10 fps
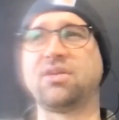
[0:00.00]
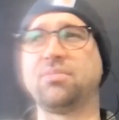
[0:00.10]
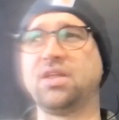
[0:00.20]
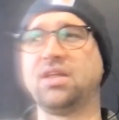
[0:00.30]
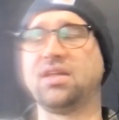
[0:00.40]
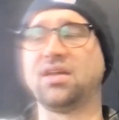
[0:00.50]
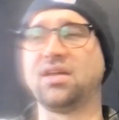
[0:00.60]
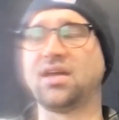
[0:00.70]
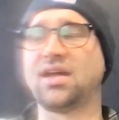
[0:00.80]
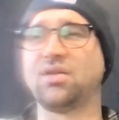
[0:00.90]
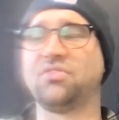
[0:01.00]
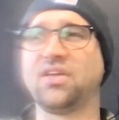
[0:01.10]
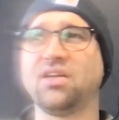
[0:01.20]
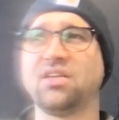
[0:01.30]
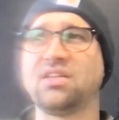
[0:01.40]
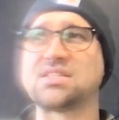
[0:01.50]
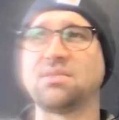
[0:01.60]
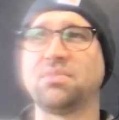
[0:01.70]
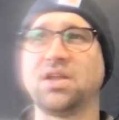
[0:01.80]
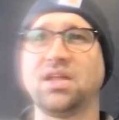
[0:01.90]
Somebody, I was talking to
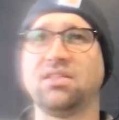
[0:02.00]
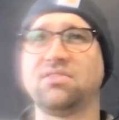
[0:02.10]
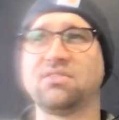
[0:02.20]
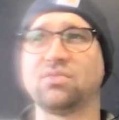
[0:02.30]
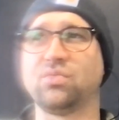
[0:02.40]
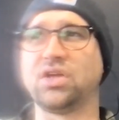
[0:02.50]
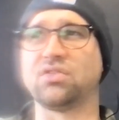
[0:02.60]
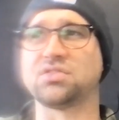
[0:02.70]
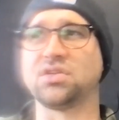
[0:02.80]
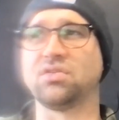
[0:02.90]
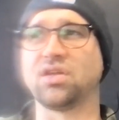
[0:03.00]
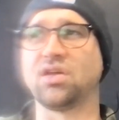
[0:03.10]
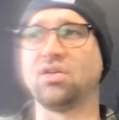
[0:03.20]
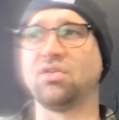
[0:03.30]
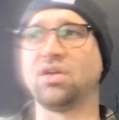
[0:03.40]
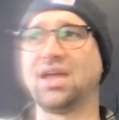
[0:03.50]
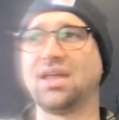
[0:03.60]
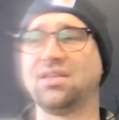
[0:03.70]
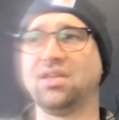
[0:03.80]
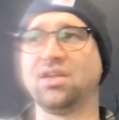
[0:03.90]
somebody, this is a week or so ago,
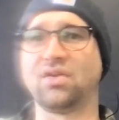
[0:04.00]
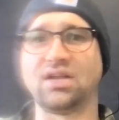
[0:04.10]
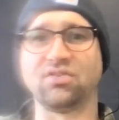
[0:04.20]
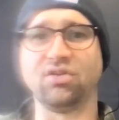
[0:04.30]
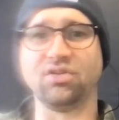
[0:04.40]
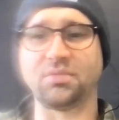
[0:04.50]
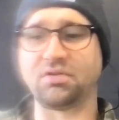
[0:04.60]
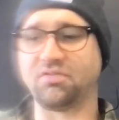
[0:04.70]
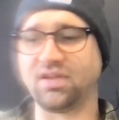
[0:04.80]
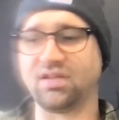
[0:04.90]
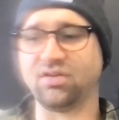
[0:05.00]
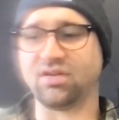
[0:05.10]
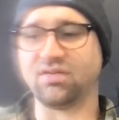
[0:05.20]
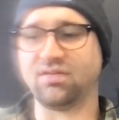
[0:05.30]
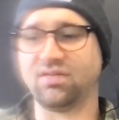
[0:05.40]
and, I told him, I was like, look,